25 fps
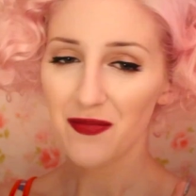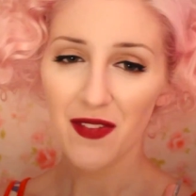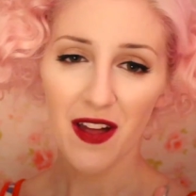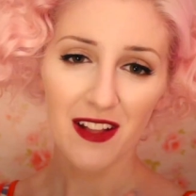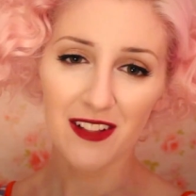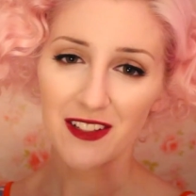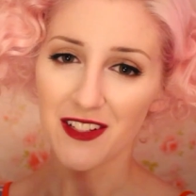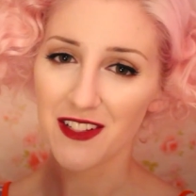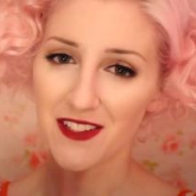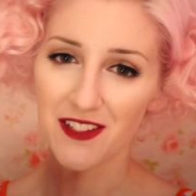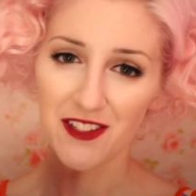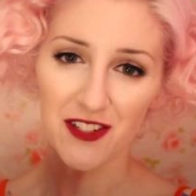
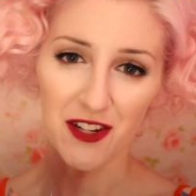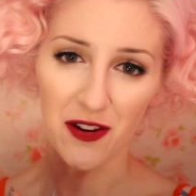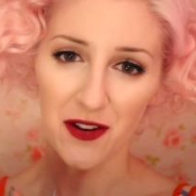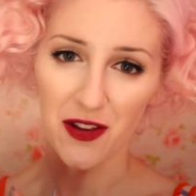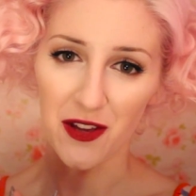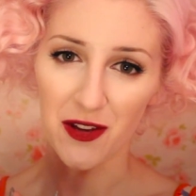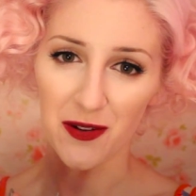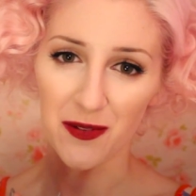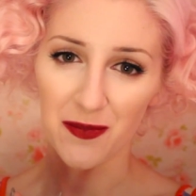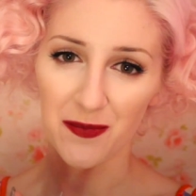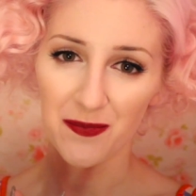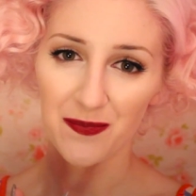I'll just show
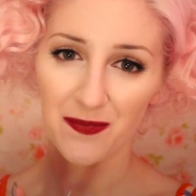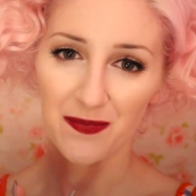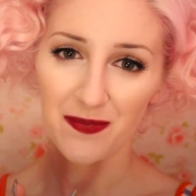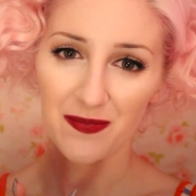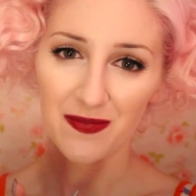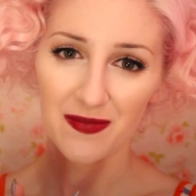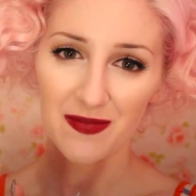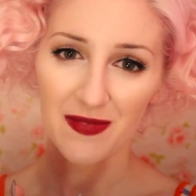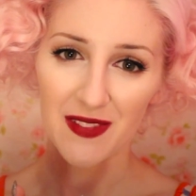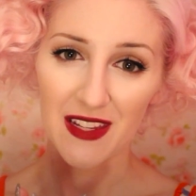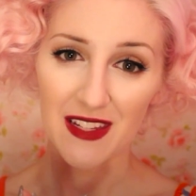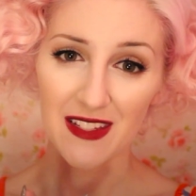you.
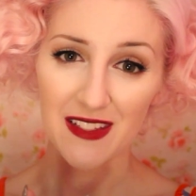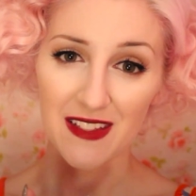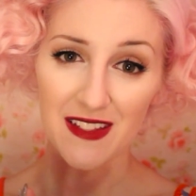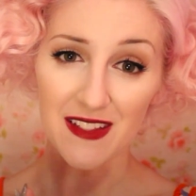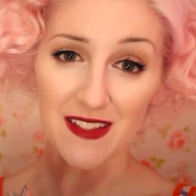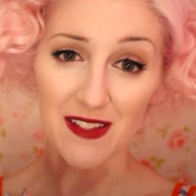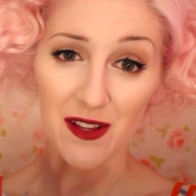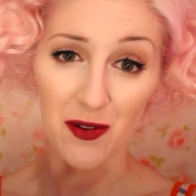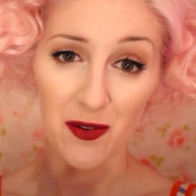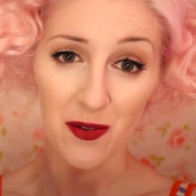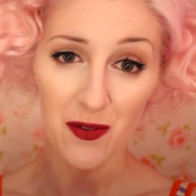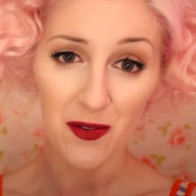It's
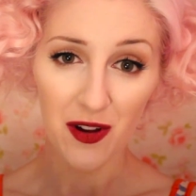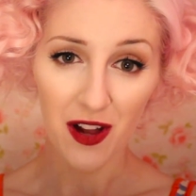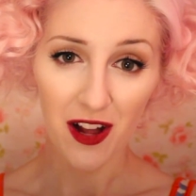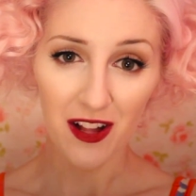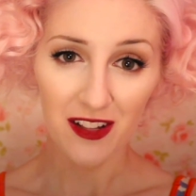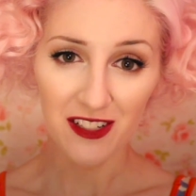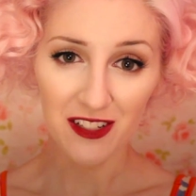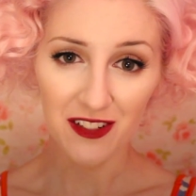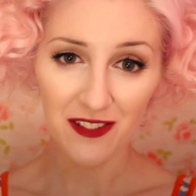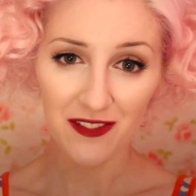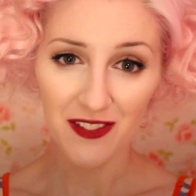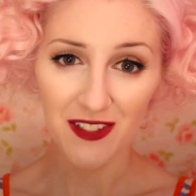so
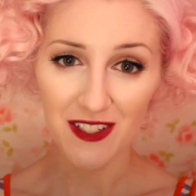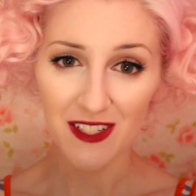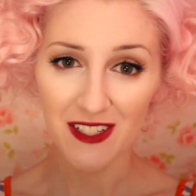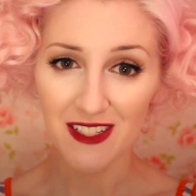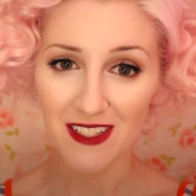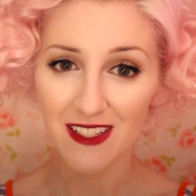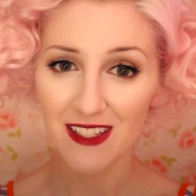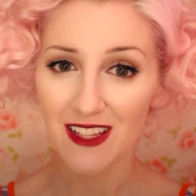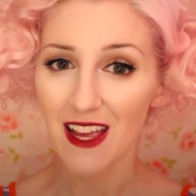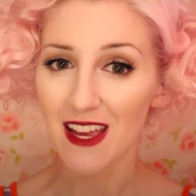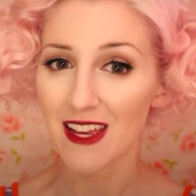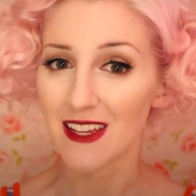
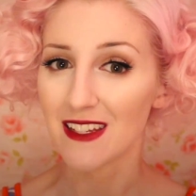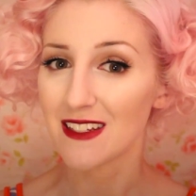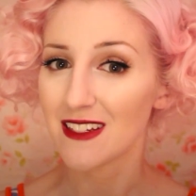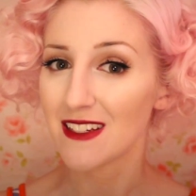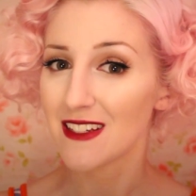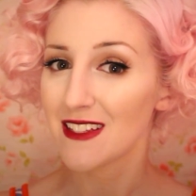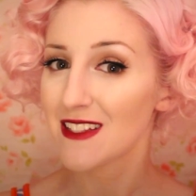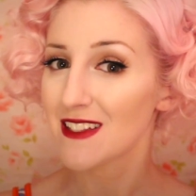colorful and